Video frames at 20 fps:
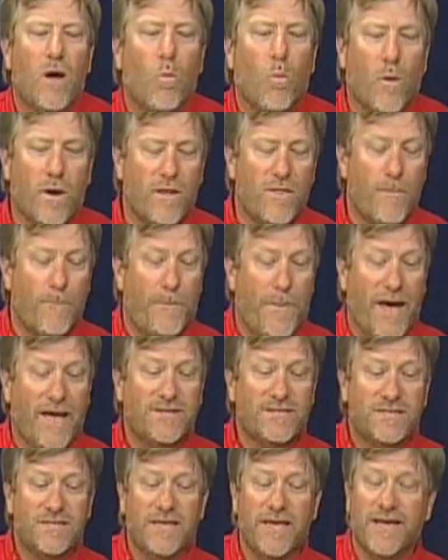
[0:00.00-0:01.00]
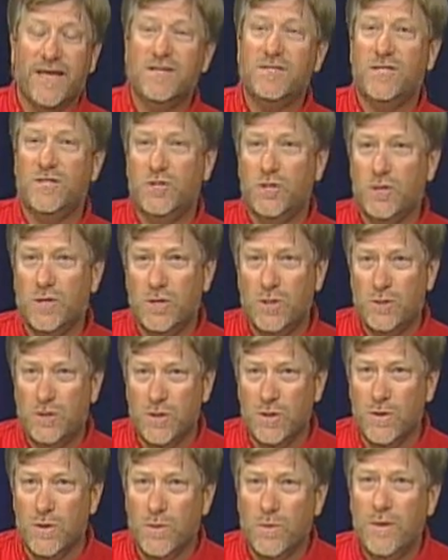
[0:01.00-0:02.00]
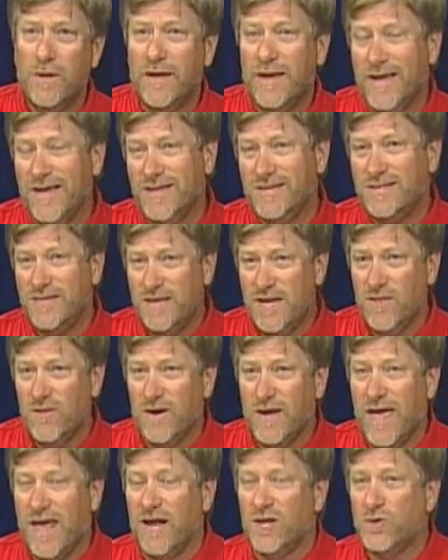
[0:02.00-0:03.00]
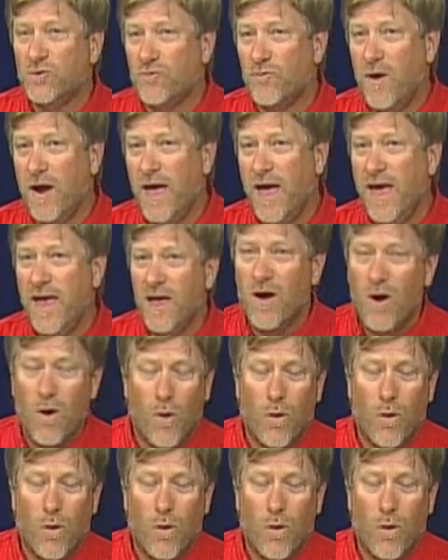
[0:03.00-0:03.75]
One of the best things that you can do is either get a tray